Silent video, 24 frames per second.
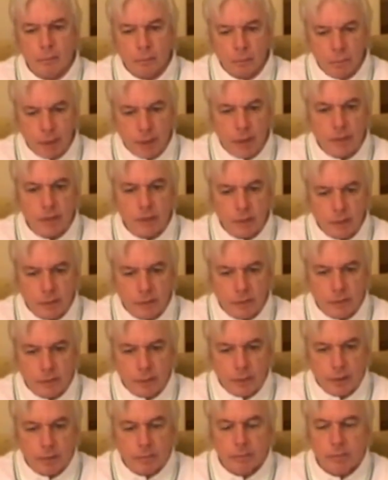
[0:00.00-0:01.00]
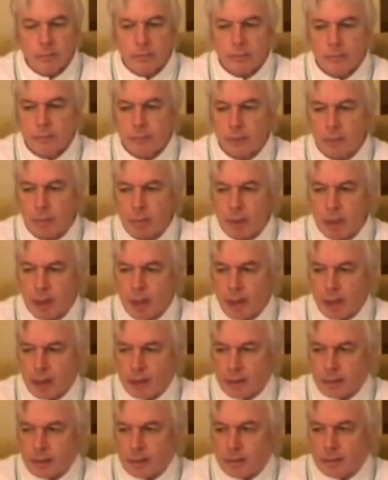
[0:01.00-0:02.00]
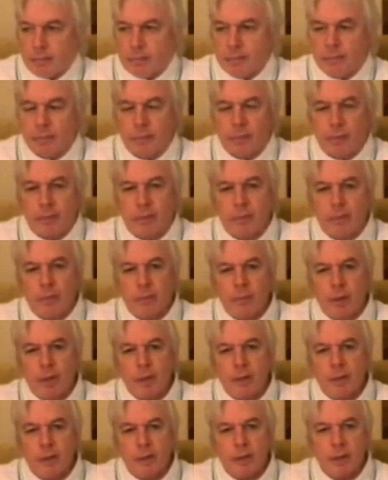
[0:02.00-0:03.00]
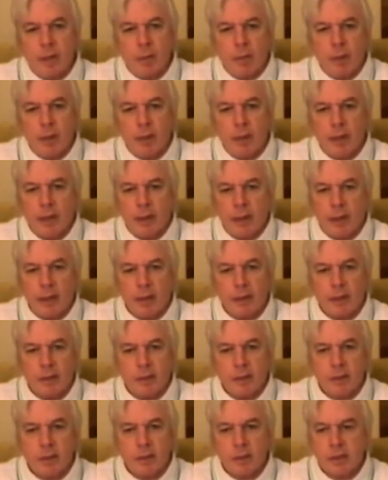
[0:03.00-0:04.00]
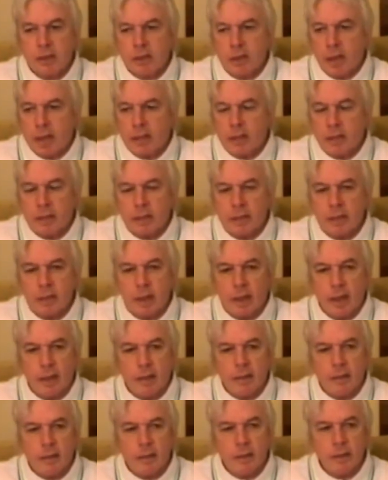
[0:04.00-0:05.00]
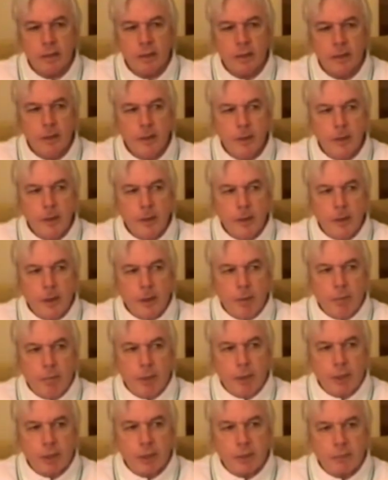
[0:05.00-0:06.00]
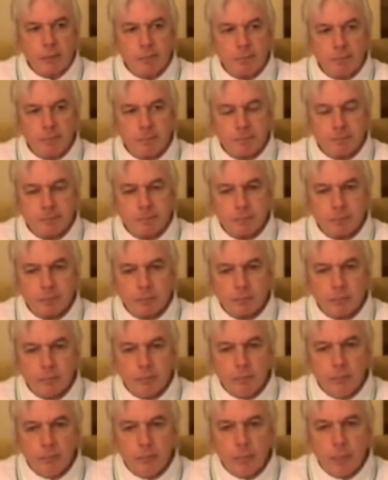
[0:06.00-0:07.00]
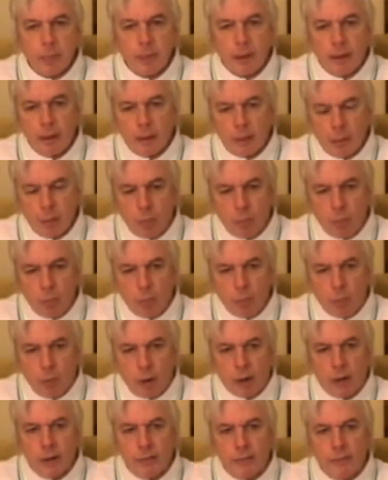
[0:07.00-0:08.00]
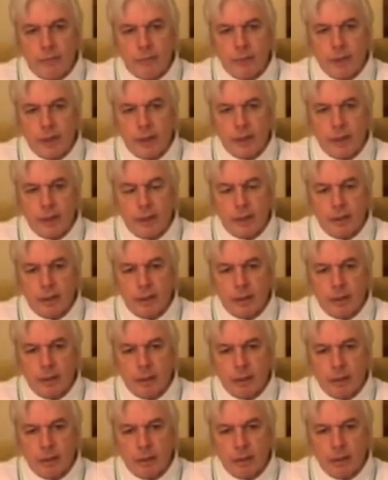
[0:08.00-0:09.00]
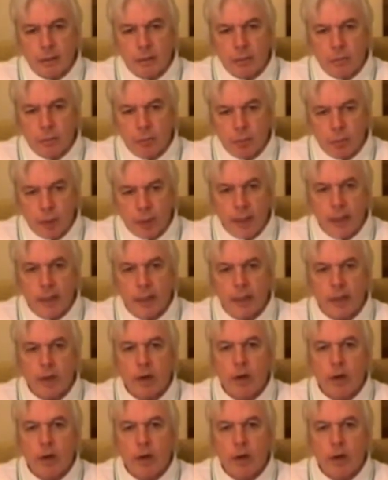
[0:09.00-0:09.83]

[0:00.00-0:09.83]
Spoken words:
reasons for being, and the reasons they want to get that shite inside us. But one of the really